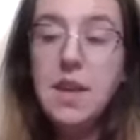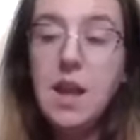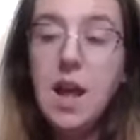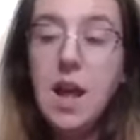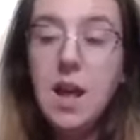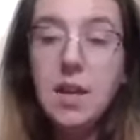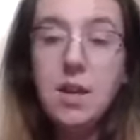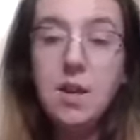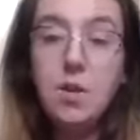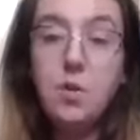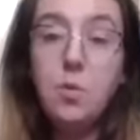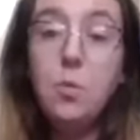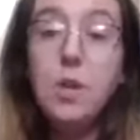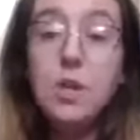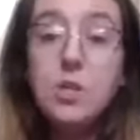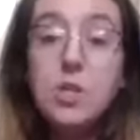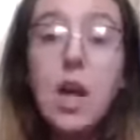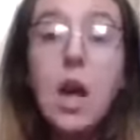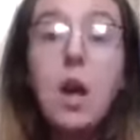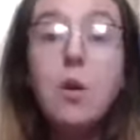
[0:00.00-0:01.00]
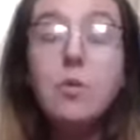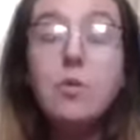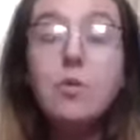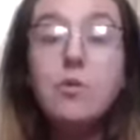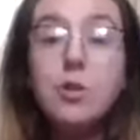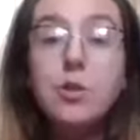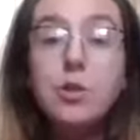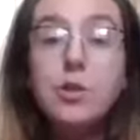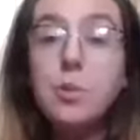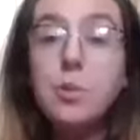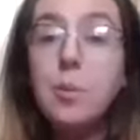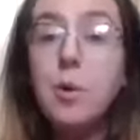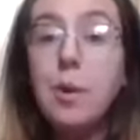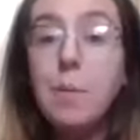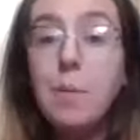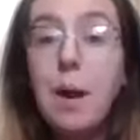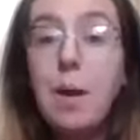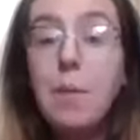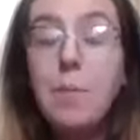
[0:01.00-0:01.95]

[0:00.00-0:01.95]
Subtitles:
reach out for support about,